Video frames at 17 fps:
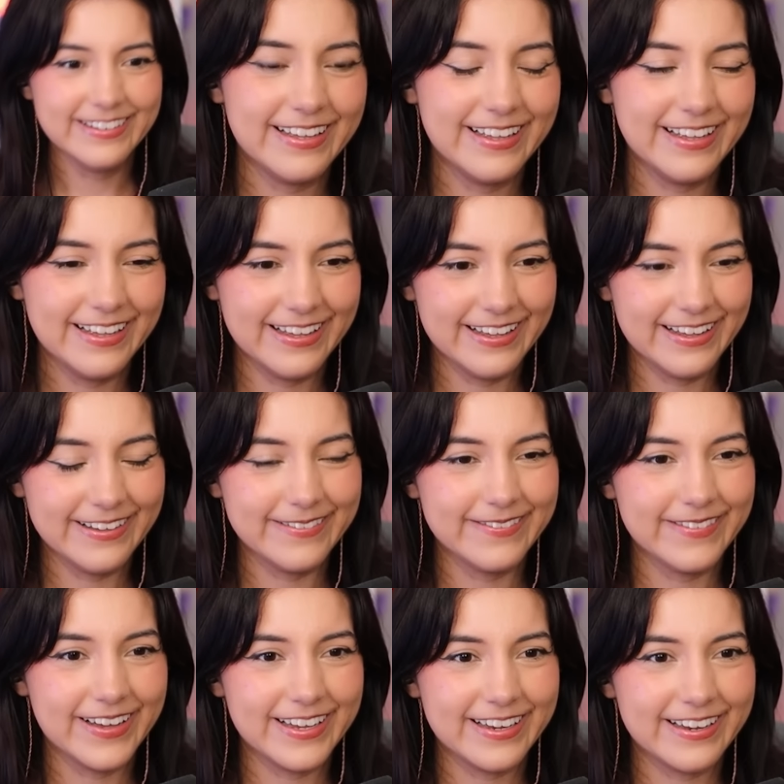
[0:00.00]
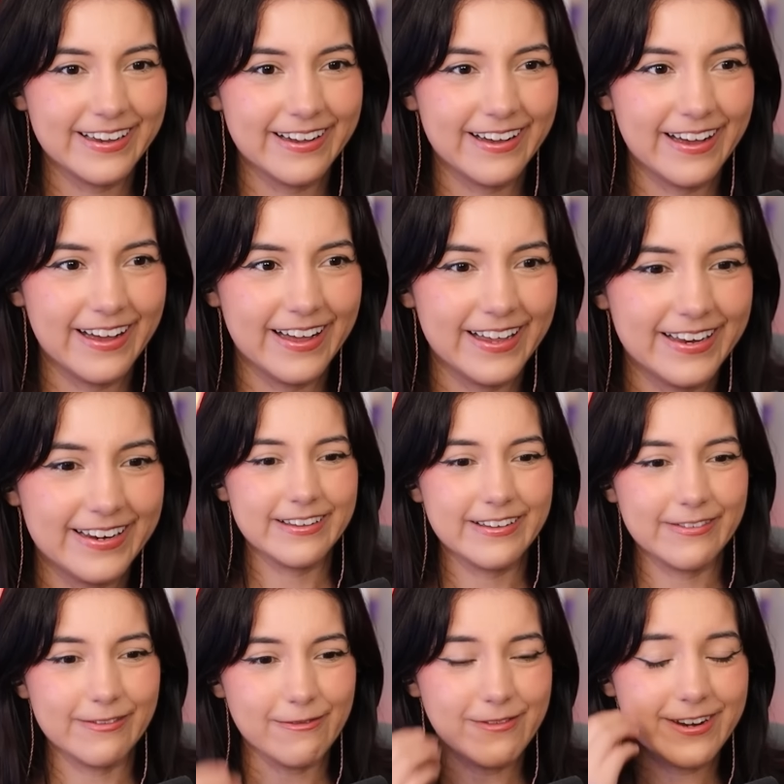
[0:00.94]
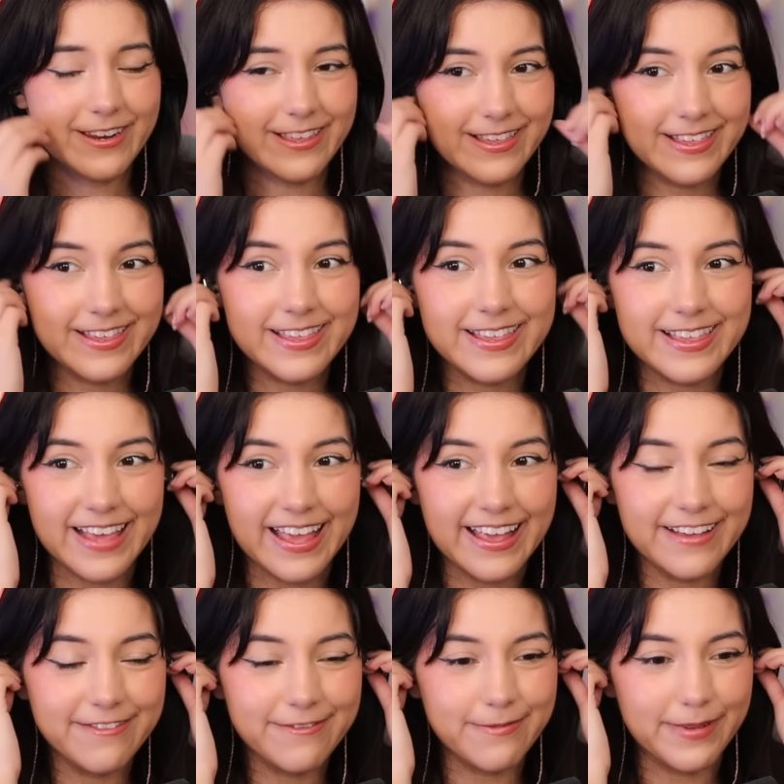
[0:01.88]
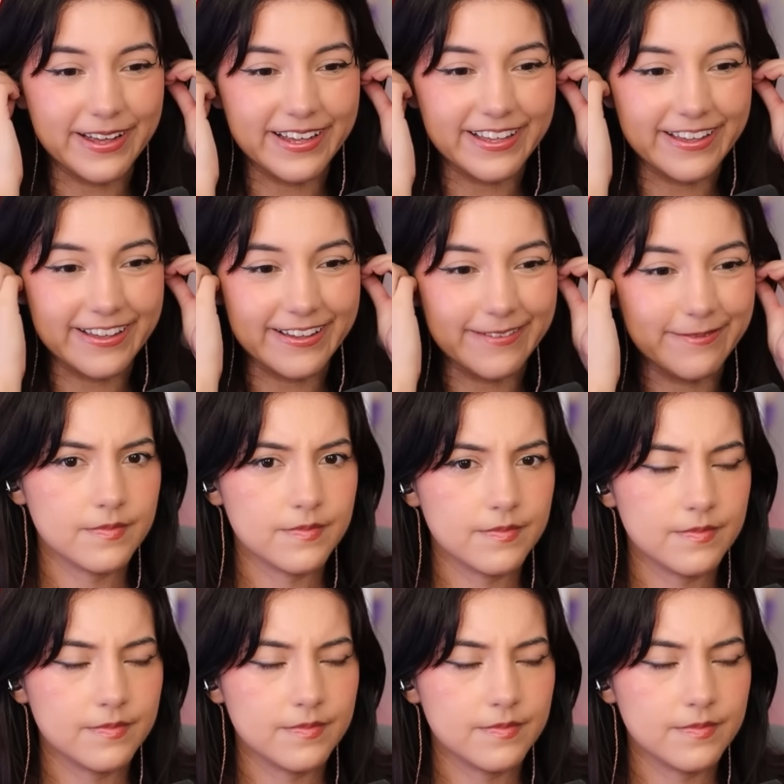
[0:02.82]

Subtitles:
Oh my god, what a save I am.